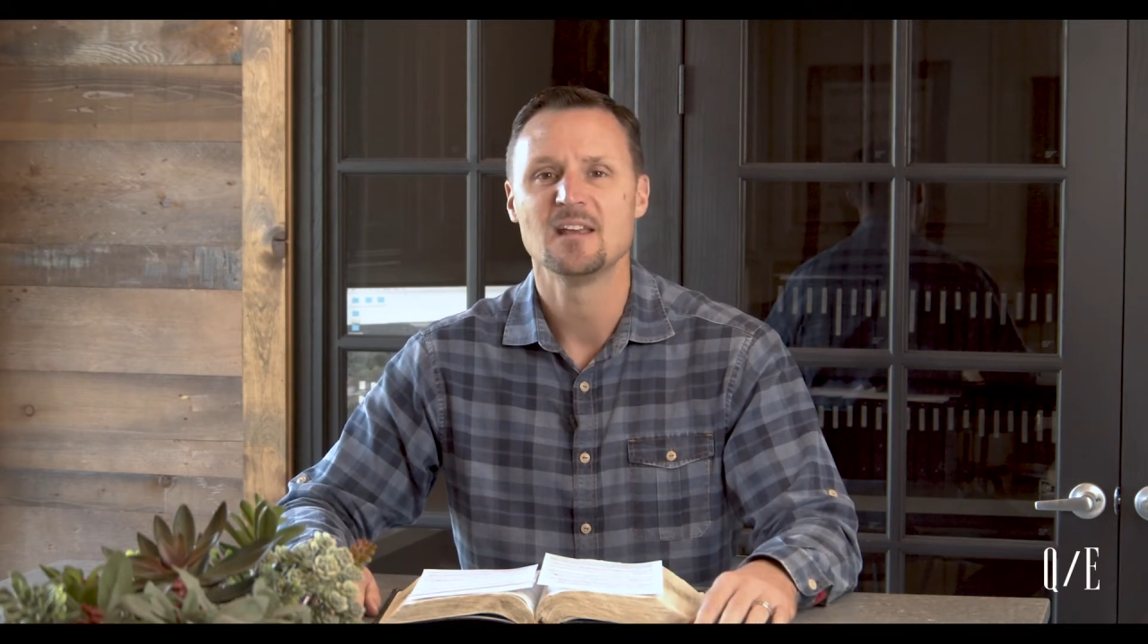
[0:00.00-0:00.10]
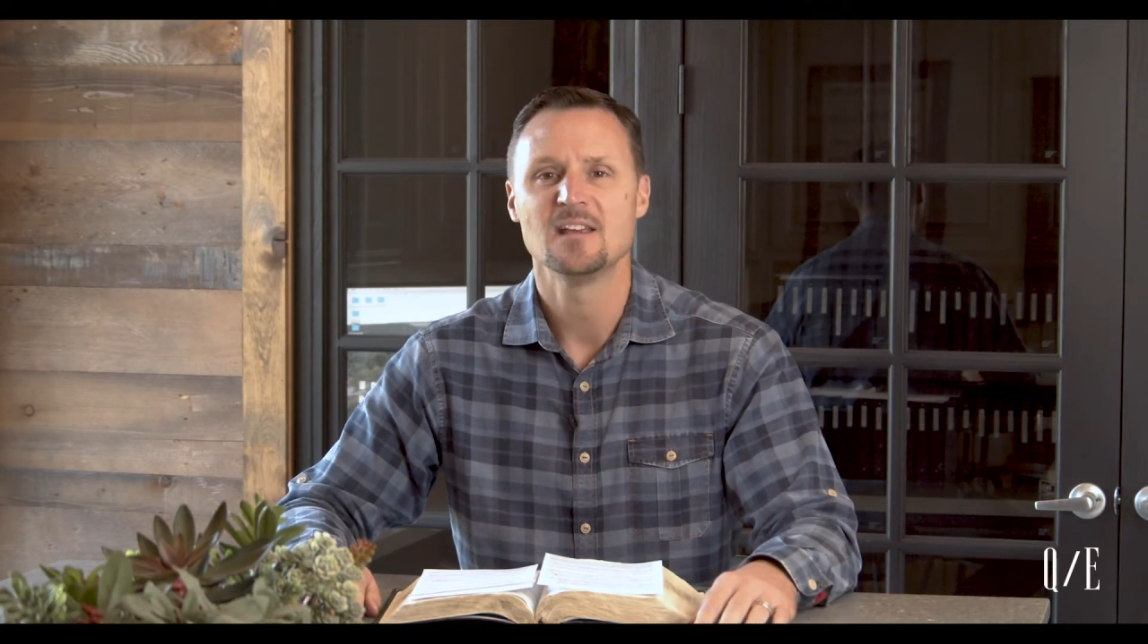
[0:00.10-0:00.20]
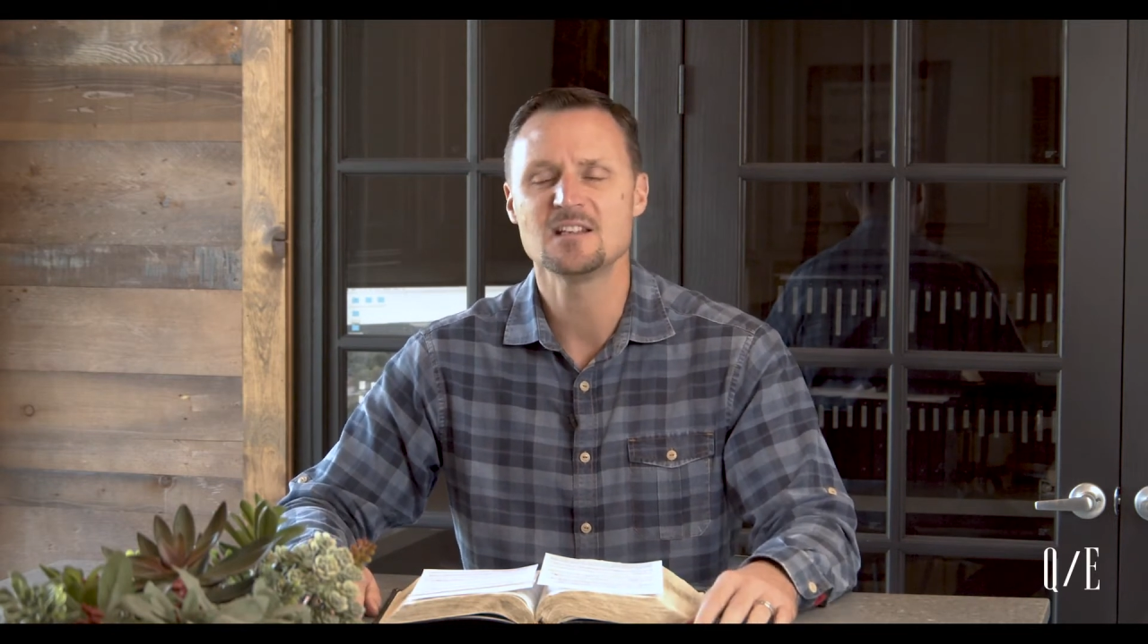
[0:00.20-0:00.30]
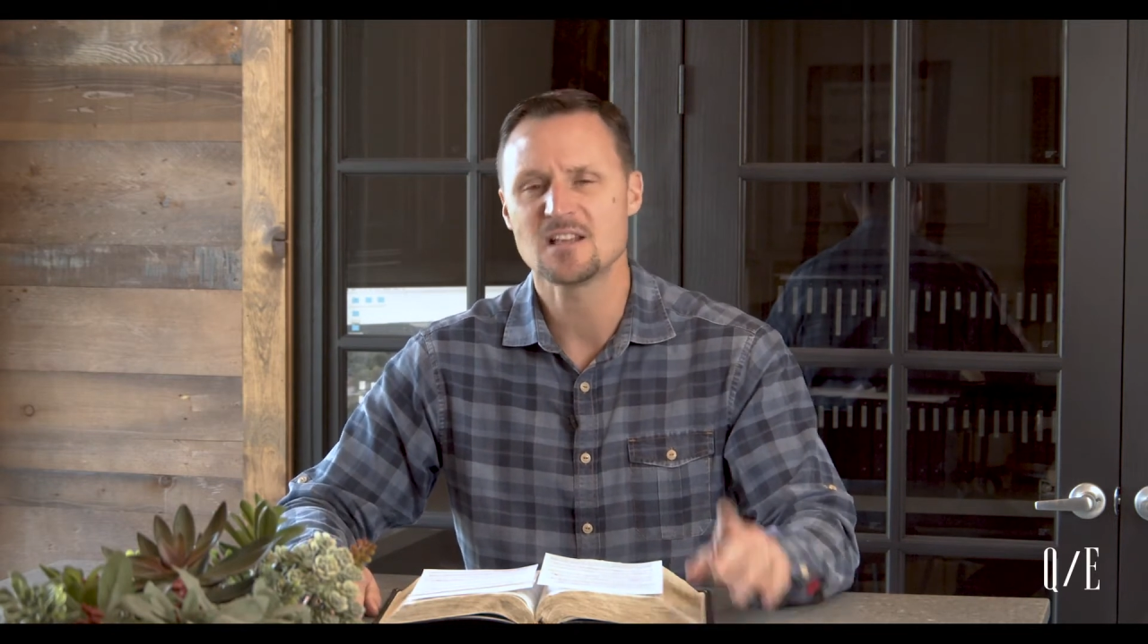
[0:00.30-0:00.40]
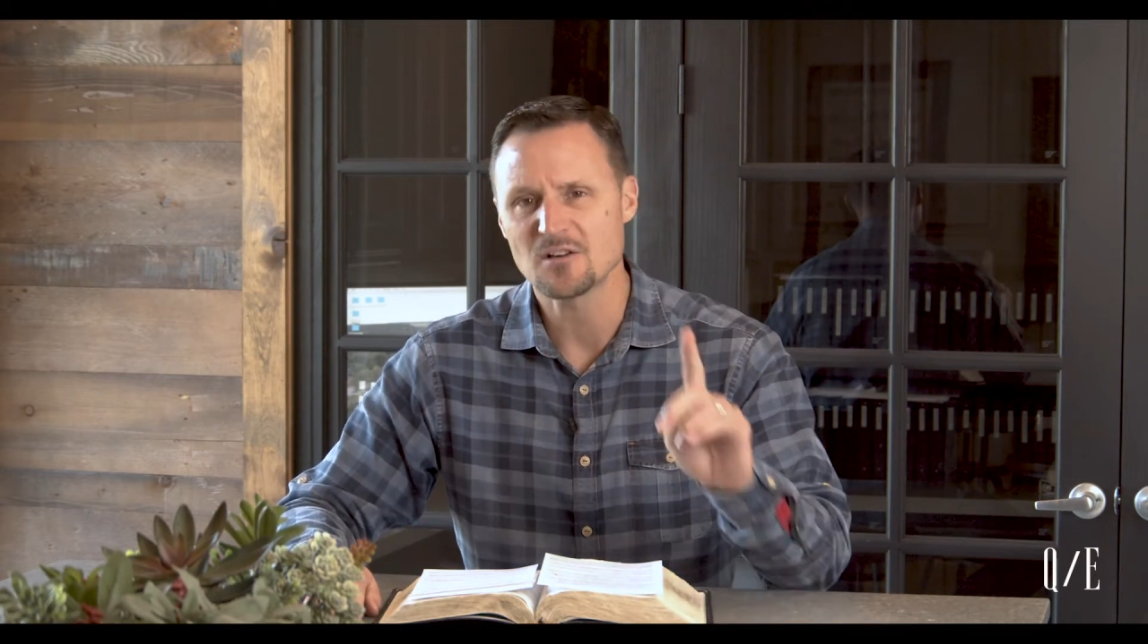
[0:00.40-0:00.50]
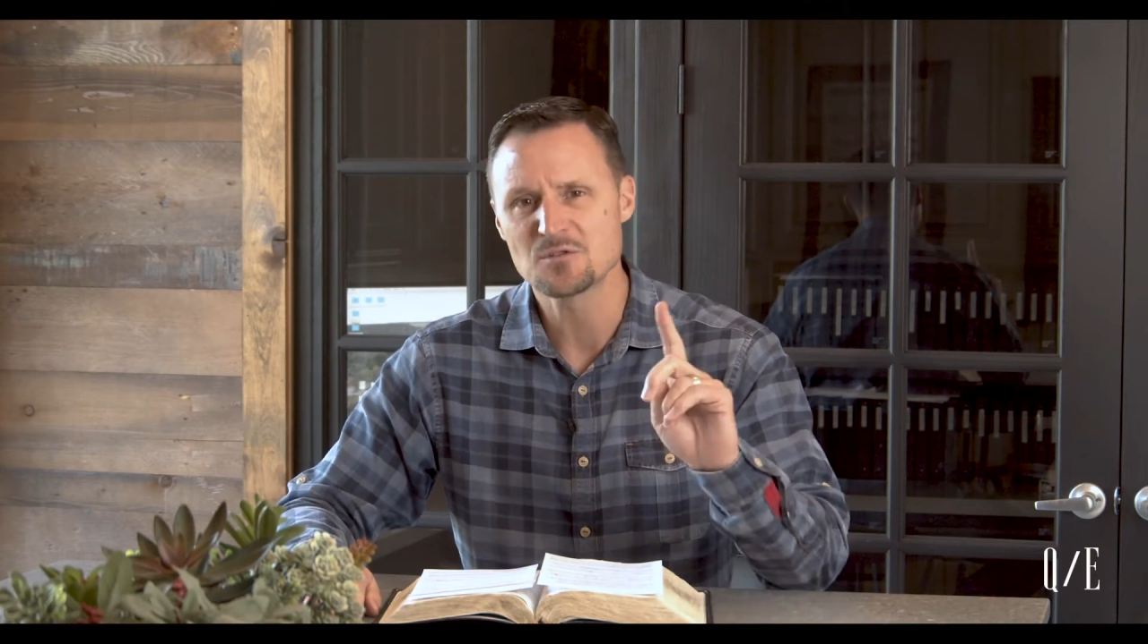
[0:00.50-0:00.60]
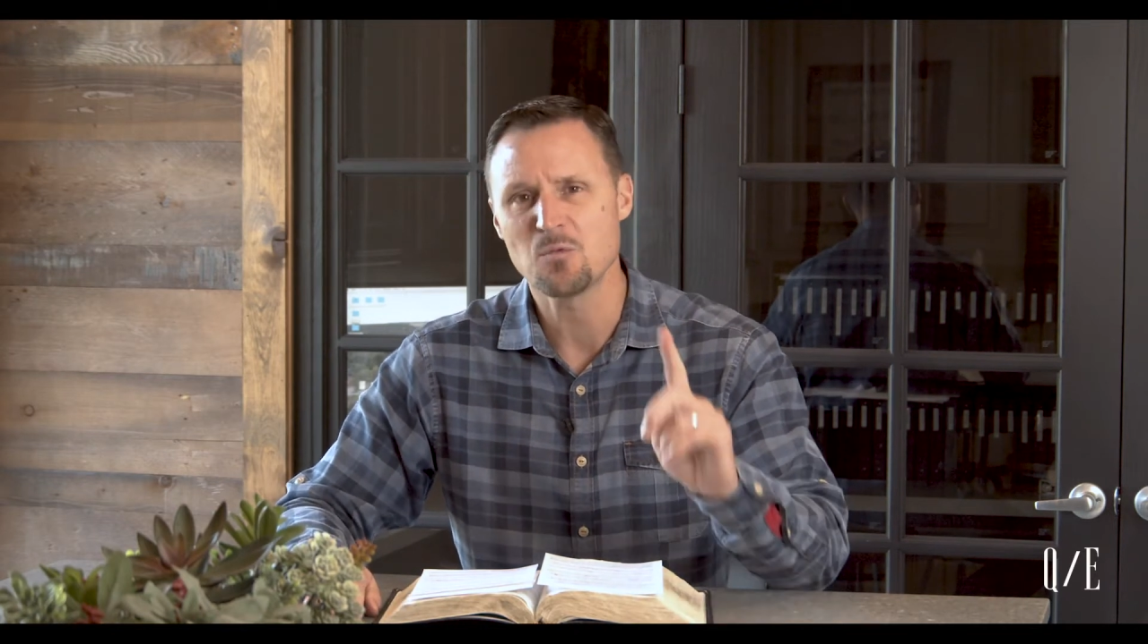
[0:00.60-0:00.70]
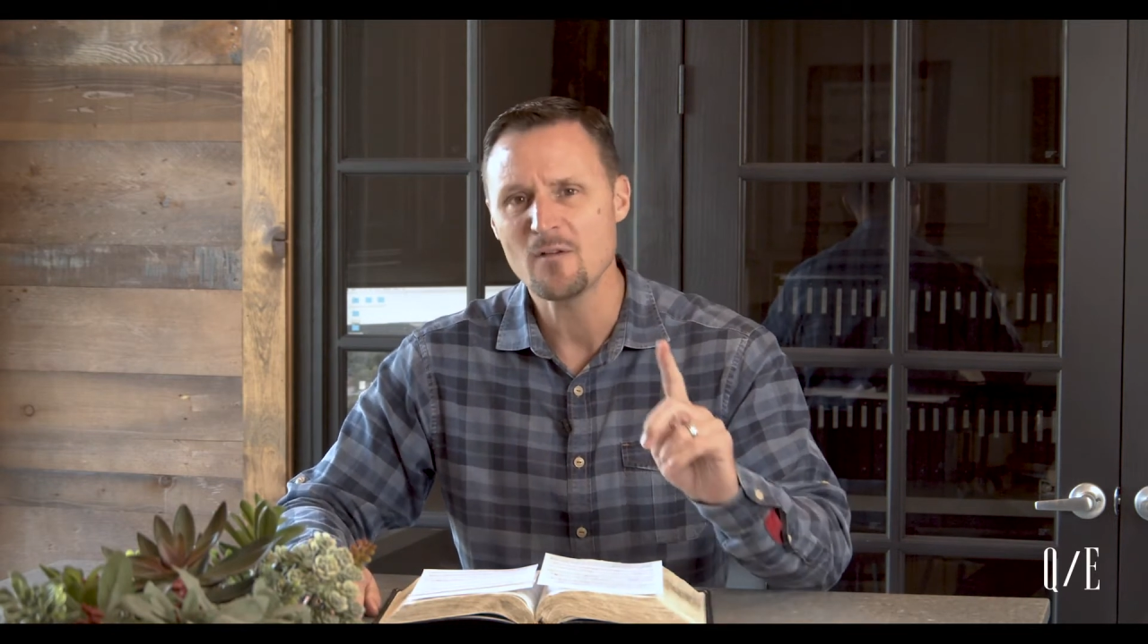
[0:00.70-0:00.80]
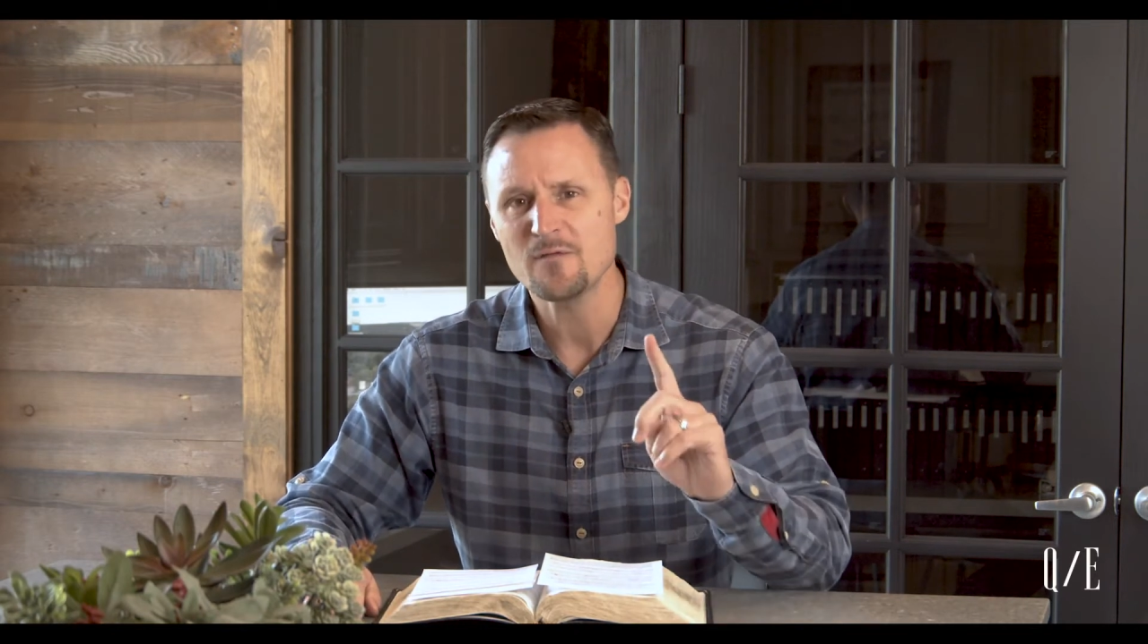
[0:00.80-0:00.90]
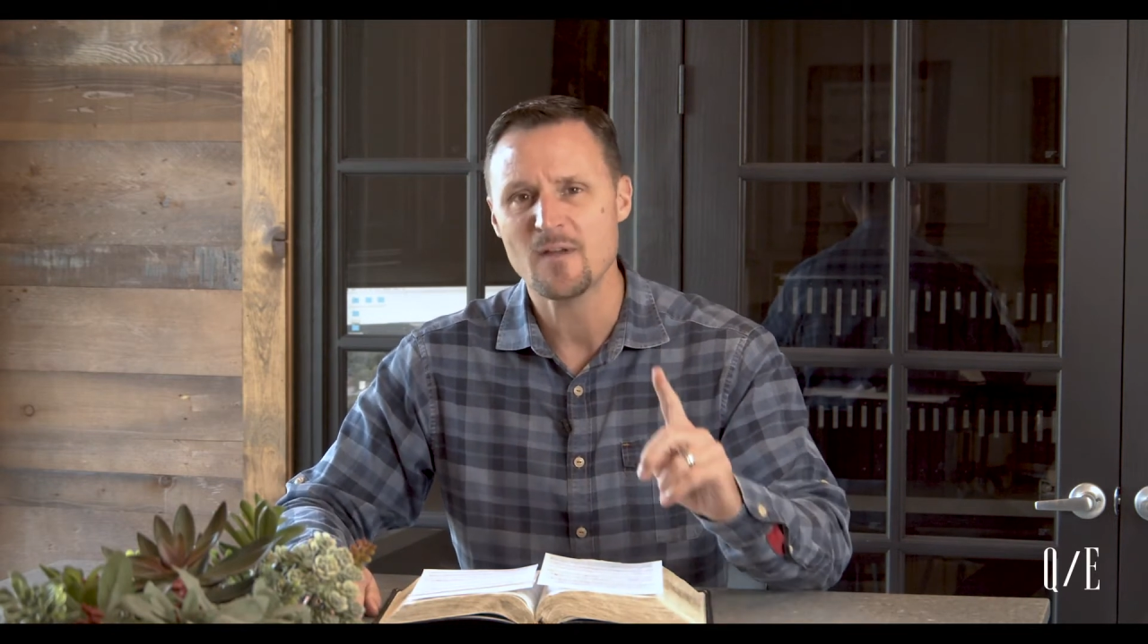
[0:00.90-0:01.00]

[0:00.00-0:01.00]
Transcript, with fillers: He said, there's one